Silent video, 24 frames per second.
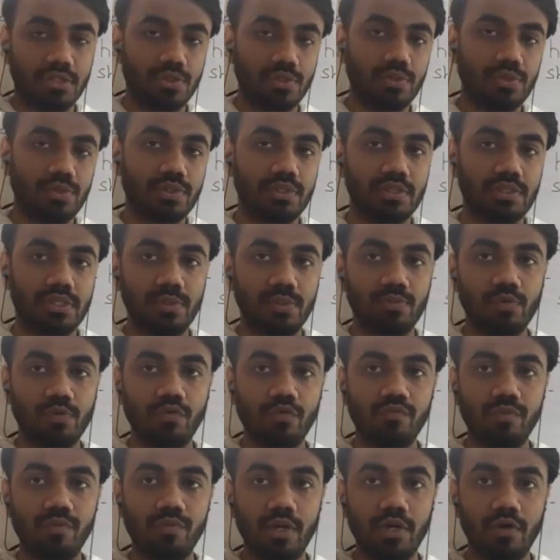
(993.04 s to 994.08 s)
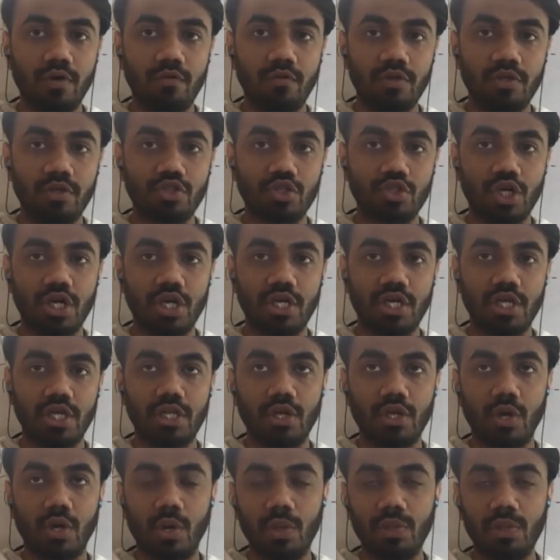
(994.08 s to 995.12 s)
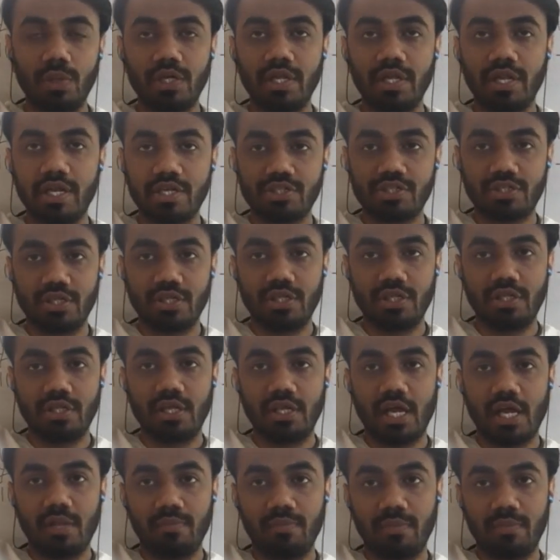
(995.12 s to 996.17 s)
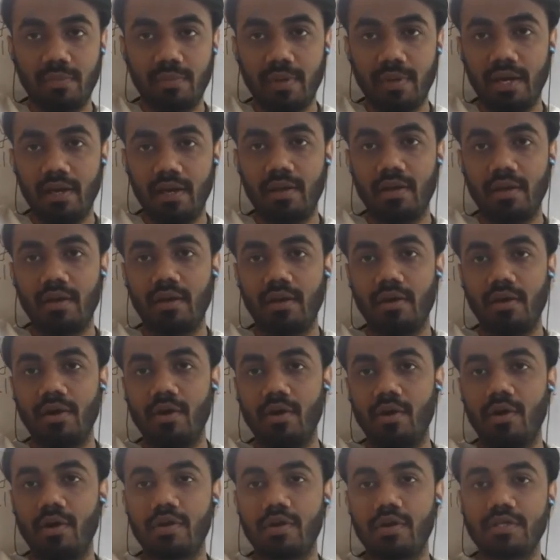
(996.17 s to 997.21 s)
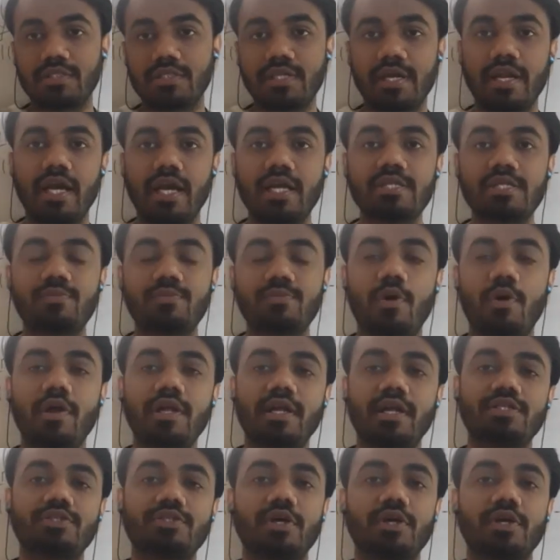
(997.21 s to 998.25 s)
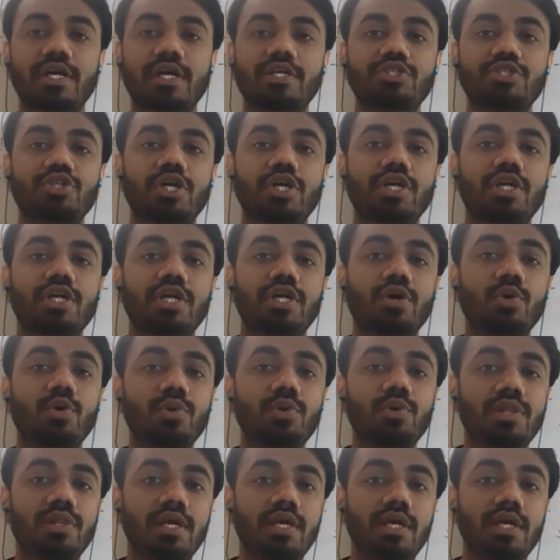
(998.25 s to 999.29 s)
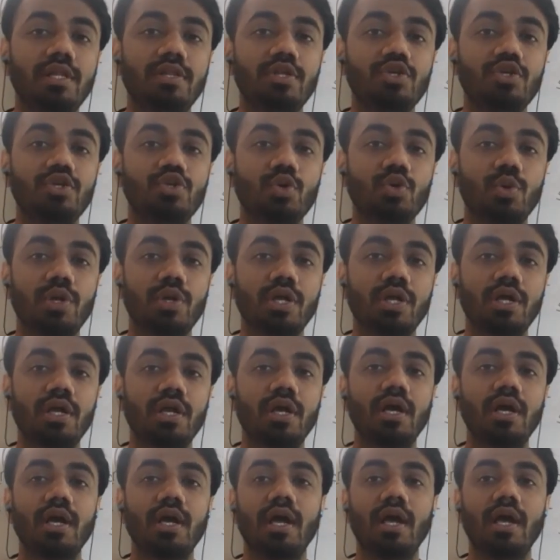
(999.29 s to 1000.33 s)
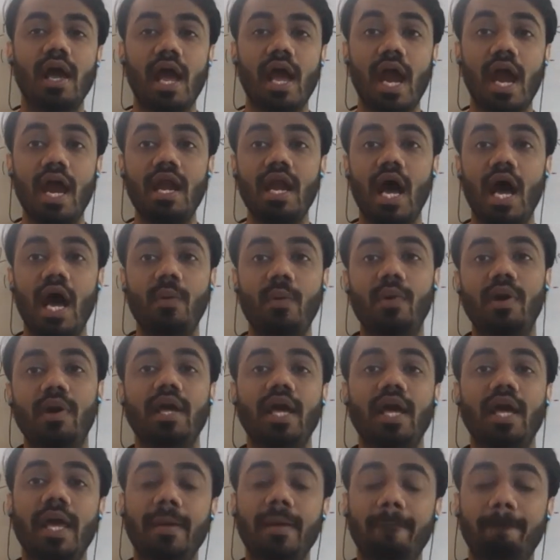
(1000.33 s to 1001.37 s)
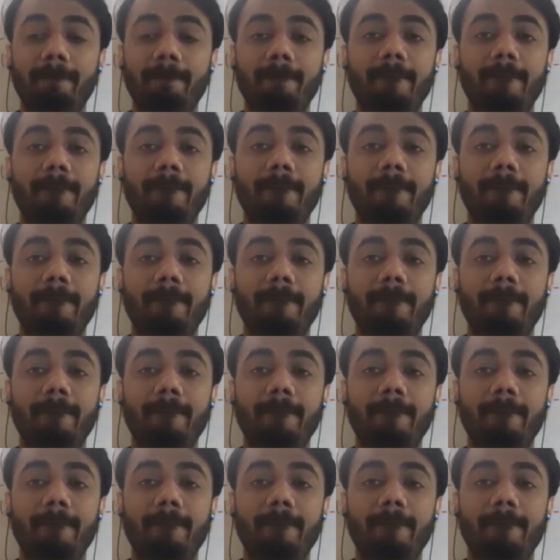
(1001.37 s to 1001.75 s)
So the movement of the joint in all the direction can be made or said as ball and socket joint only in the shoulder and our hip,